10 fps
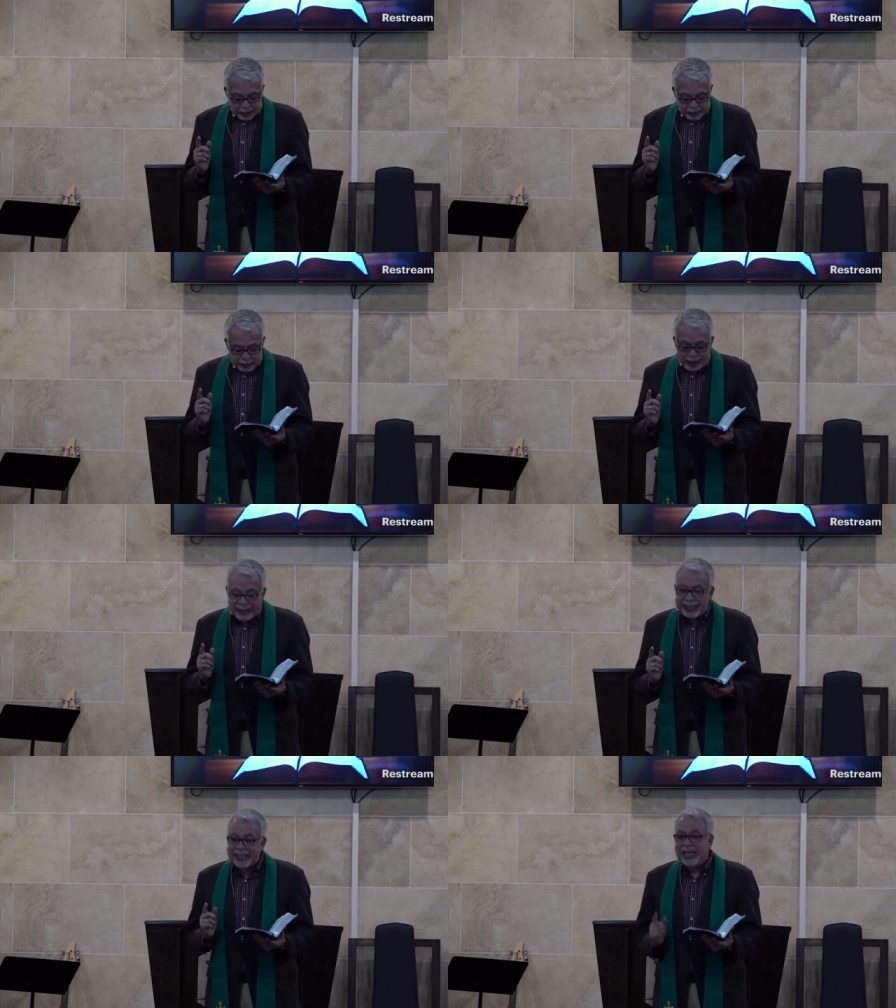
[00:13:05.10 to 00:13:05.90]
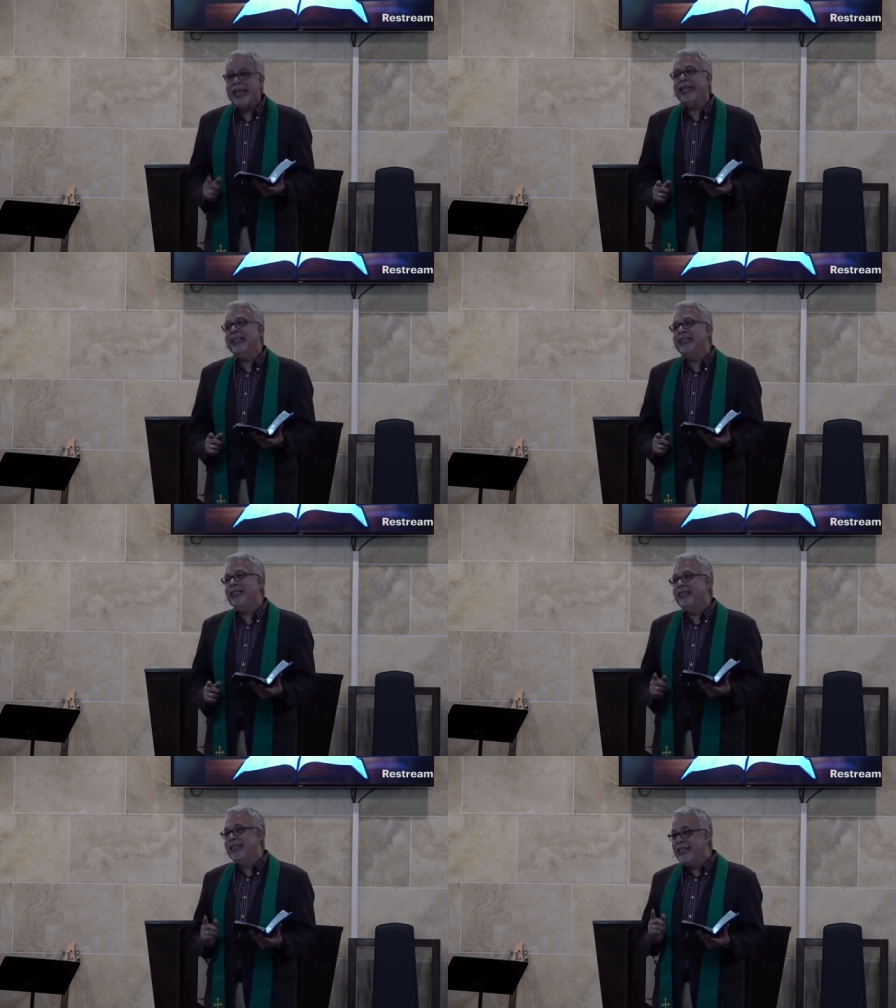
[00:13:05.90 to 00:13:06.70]
by Satan,
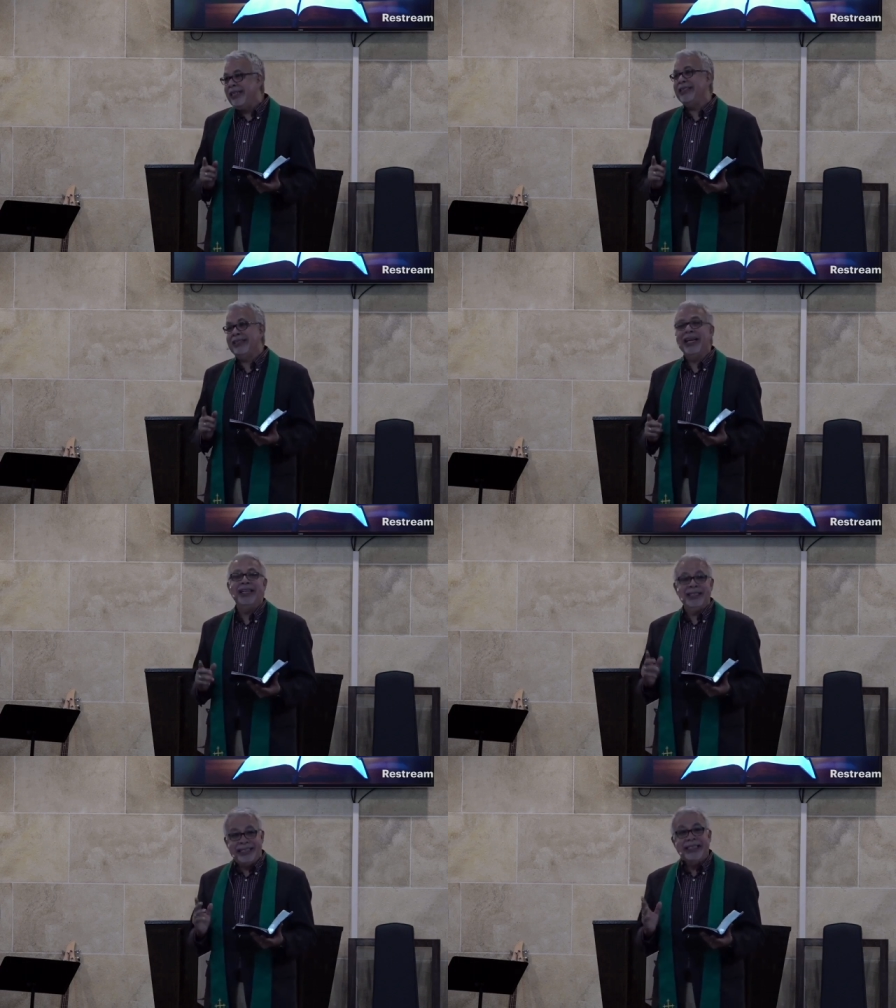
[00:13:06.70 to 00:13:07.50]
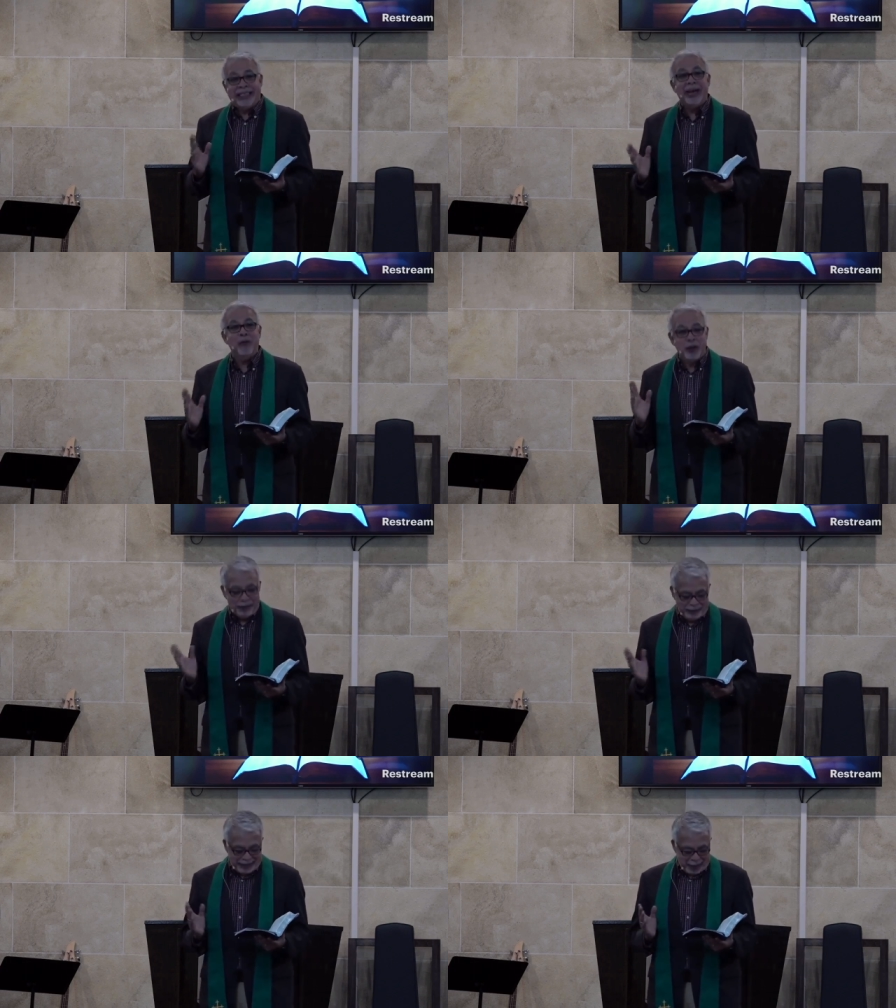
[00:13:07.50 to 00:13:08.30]
the devil
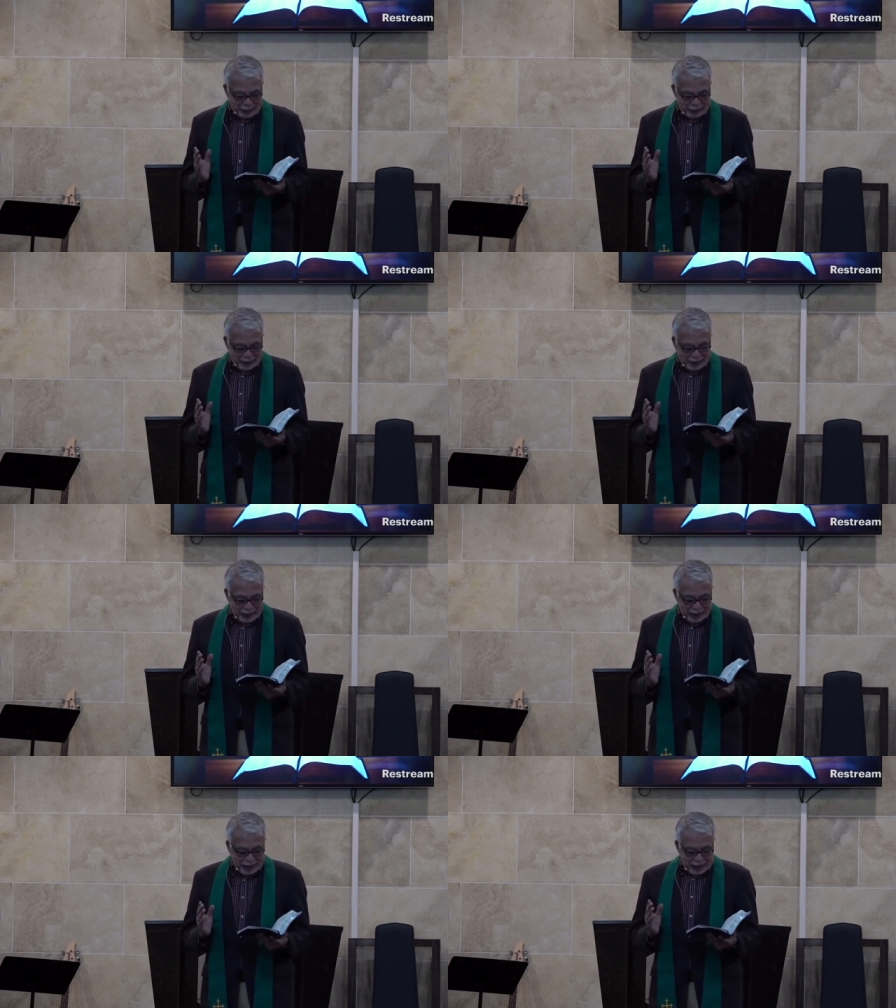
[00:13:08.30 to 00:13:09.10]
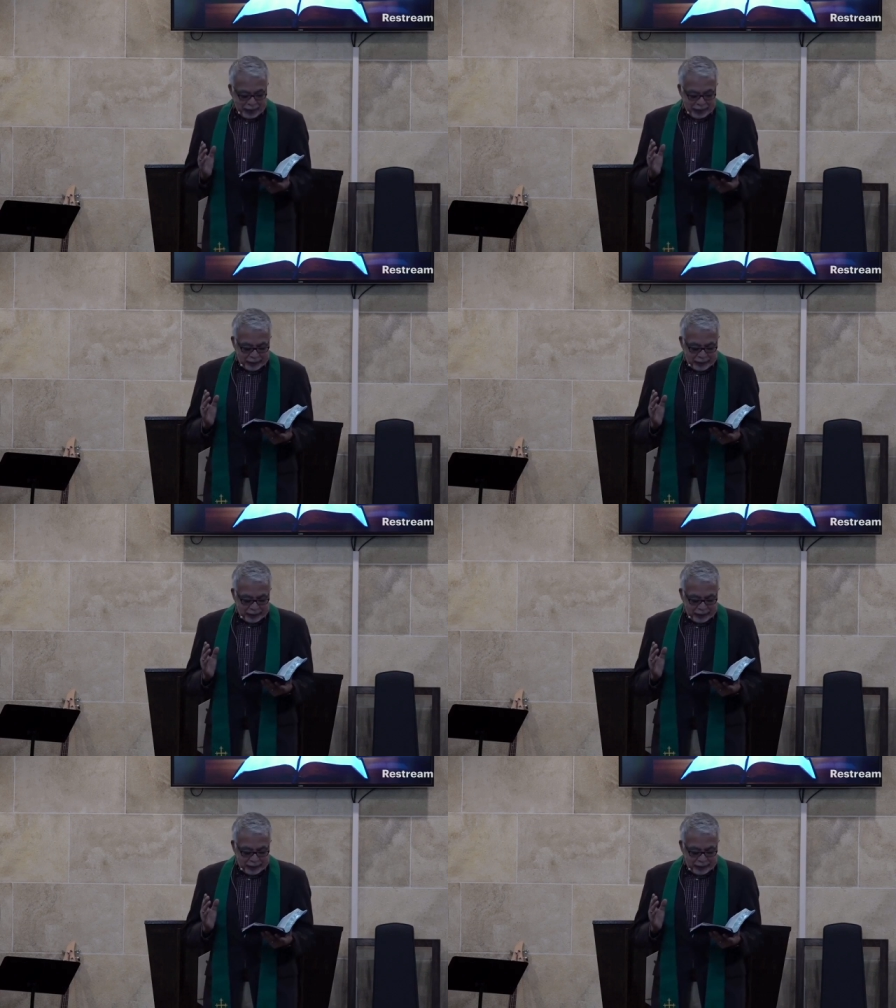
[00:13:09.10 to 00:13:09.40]
himself. The